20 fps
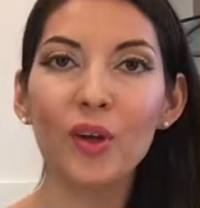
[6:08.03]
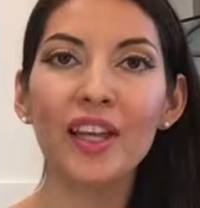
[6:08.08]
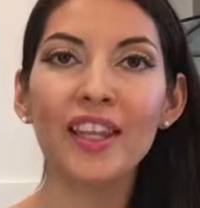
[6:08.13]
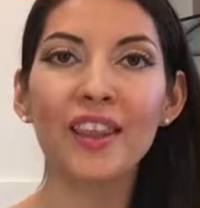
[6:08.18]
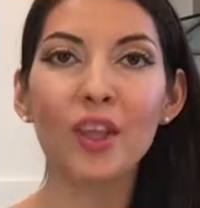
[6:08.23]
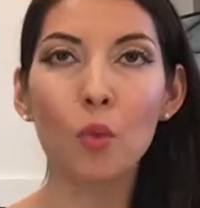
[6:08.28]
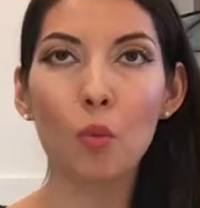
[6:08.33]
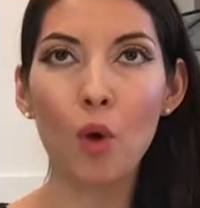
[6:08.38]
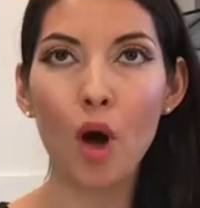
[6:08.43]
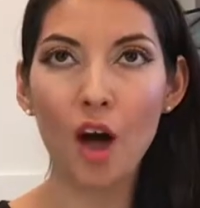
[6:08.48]
in
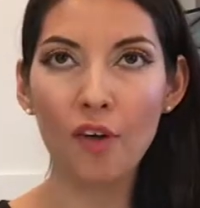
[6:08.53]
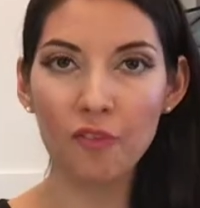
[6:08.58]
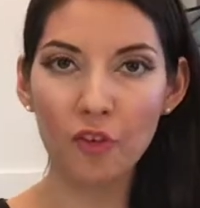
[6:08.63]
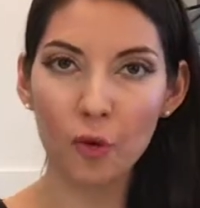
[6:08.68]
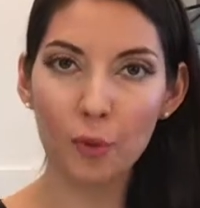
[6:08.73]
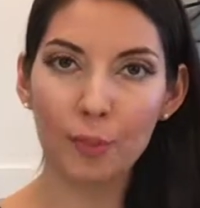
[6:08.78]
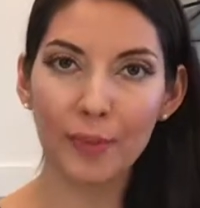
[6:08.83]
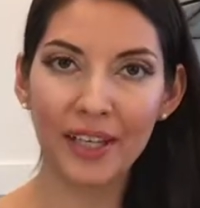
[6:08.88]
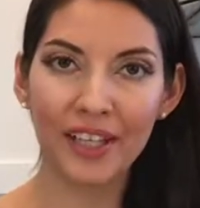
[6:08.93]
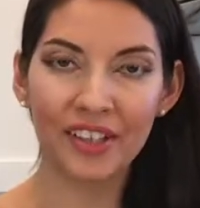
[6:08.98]
the
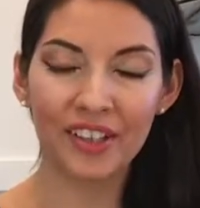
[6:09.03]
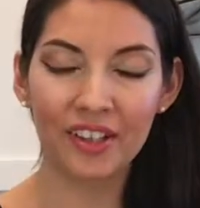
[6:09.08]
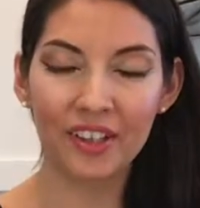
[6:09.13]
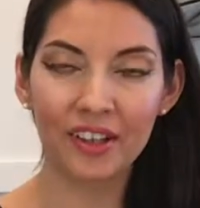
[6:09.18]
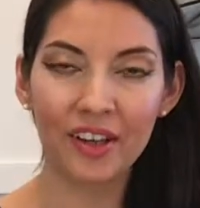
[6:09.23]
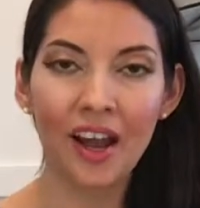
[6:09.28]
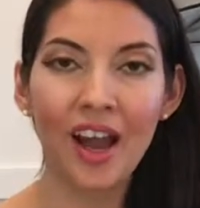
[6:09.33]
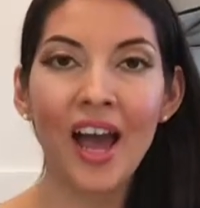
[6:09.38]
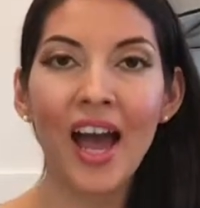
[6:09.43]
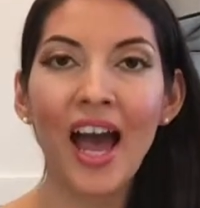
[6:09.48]
waffle
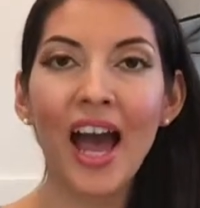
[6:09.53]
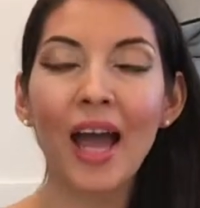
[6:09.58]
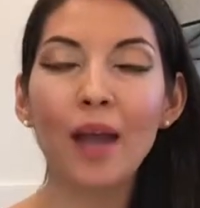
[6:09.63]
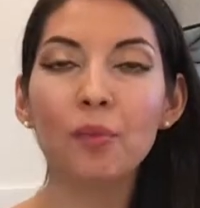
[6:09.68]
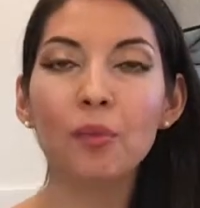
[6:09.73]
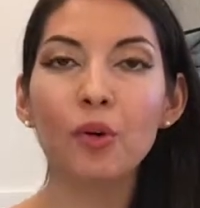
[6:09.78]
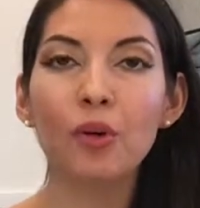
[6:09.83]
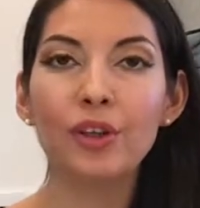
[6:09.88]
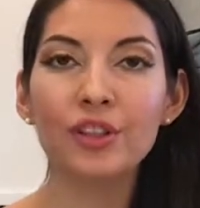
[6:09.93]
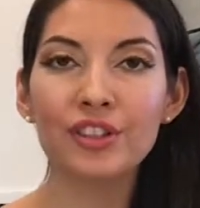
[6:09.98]
maker,
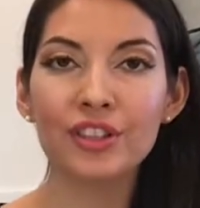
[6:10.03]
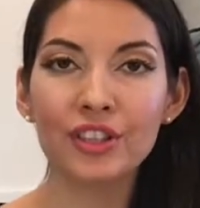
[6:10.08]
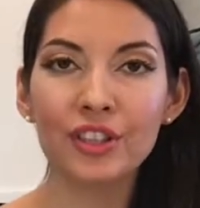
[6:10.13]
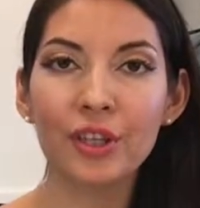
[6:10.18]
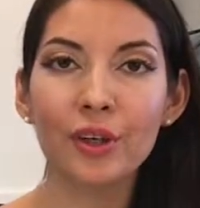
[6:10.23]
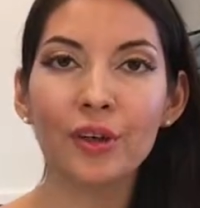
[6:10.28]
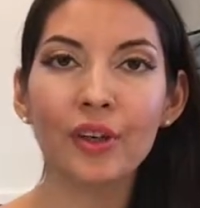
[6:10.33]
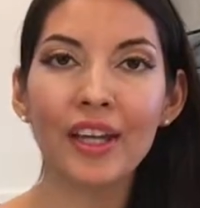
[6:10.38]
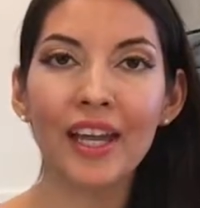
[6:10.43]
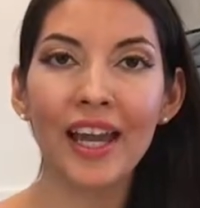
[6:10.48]
I'm going to go
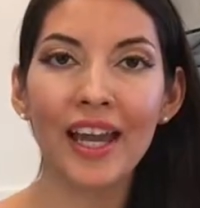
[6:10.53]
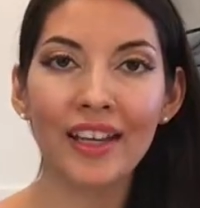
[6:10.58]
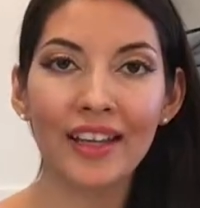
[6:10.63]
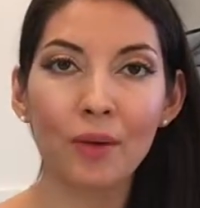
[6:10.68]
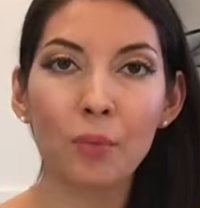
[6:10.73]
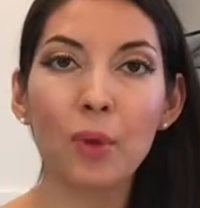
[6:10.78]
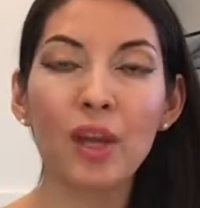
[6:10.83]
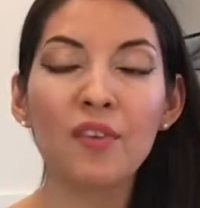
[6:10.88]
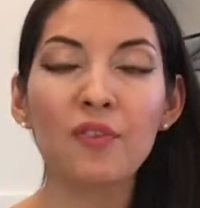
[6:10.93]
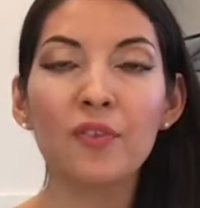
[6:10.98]
ahead
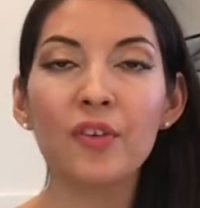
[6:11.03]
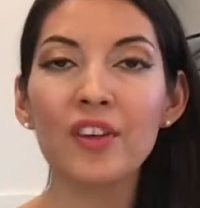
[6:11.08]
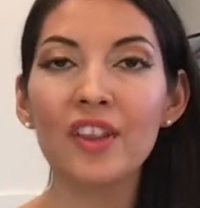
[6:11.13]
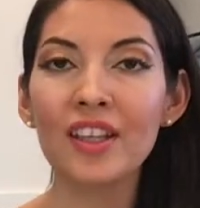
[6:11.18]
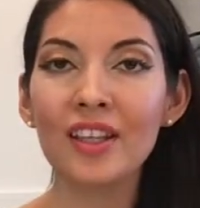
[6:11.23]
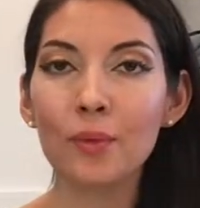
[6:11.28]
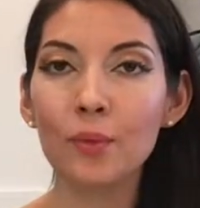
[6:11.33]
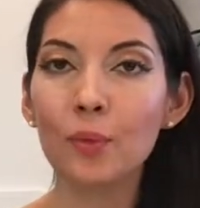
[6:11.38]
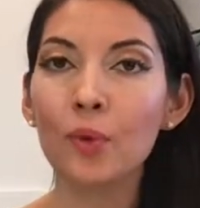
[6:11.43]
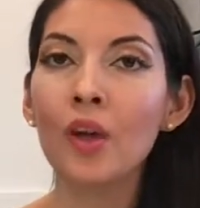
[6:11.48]
and wait for
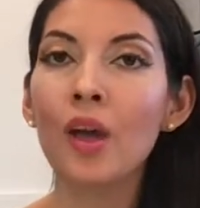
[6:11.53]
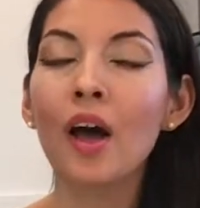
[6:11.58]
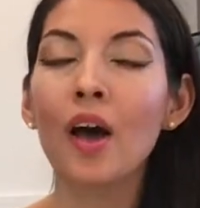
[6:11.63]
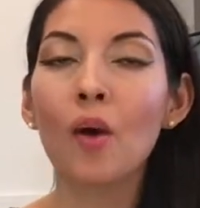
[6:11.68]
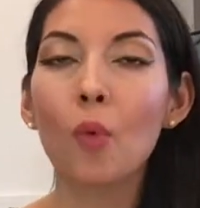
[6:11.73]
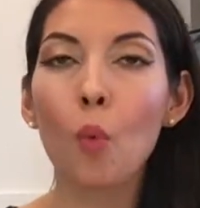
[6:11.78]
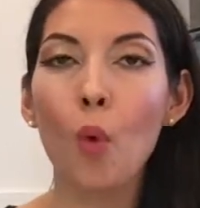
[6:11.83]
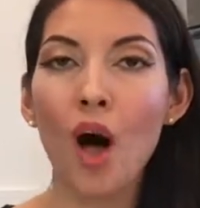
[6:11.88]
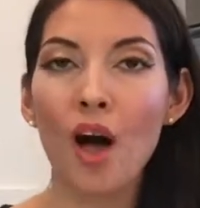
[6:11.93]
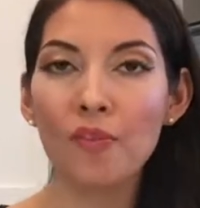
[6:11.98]
the
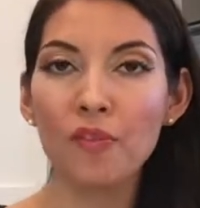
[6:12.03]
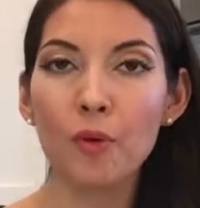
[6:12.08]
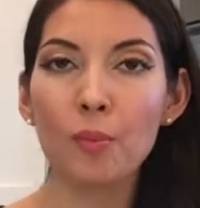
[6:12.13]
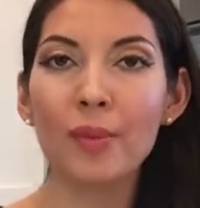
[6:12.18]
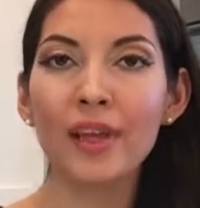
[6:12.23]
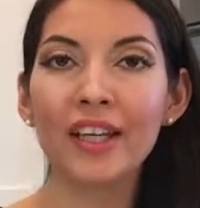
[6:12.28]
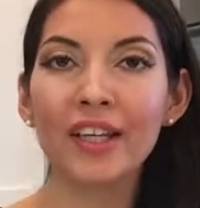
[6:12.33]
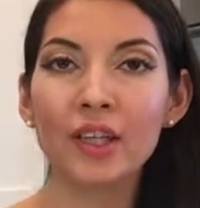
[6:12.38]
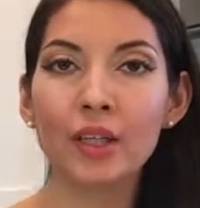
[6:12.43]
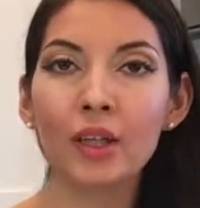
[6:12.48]
waffle
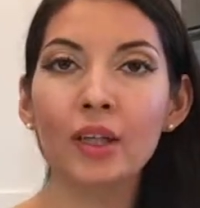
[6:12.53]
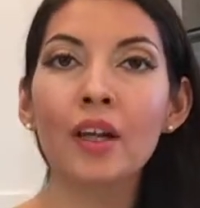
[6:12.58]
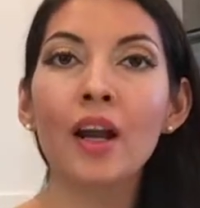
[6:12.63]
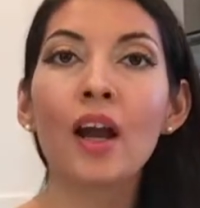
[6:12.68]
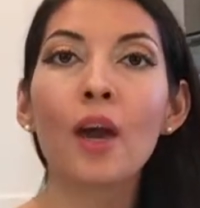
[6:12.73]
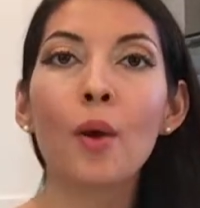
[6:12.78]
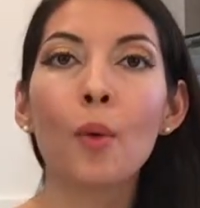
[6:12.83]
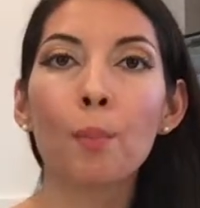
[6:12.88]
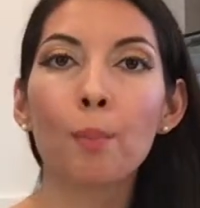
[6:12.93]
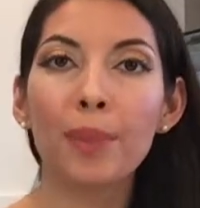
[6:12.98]
maker
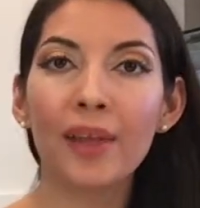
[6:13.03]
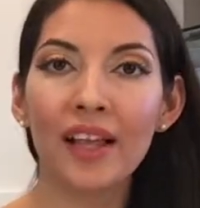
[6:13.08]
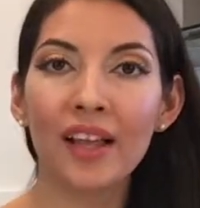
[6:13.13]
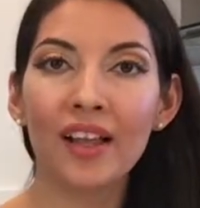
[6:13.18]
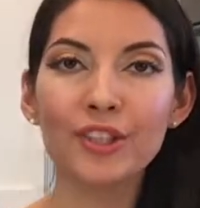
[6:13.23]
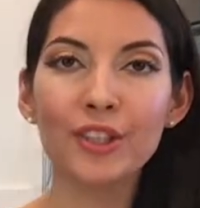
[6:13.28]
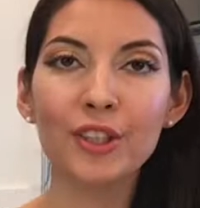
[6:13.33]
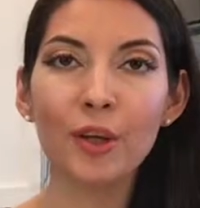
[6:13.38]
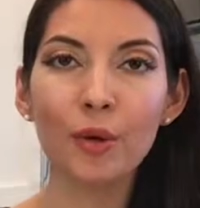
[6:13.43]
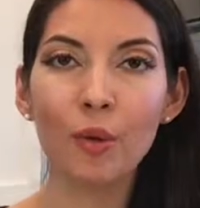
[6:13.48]
bell
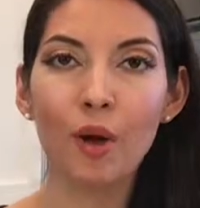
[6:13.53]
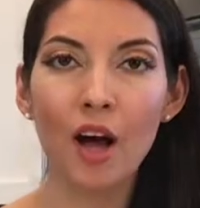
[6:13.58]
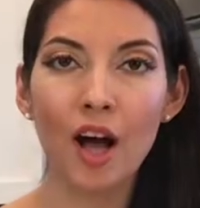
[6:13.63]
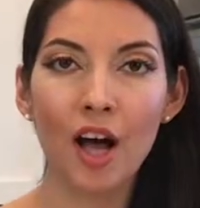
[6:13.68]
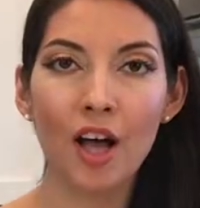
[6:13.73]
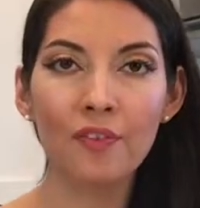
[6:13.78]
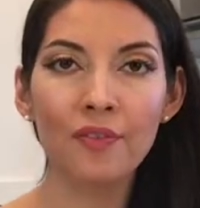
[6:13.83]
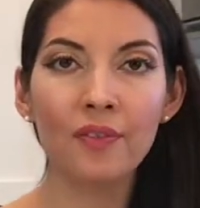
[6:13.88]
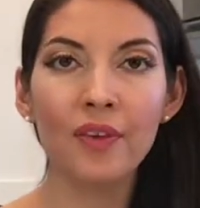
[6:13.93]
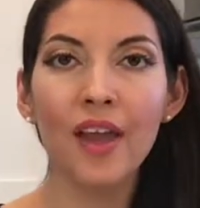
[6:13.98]
to go
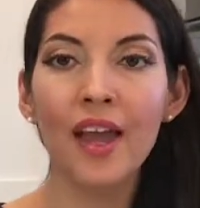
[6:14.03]
off,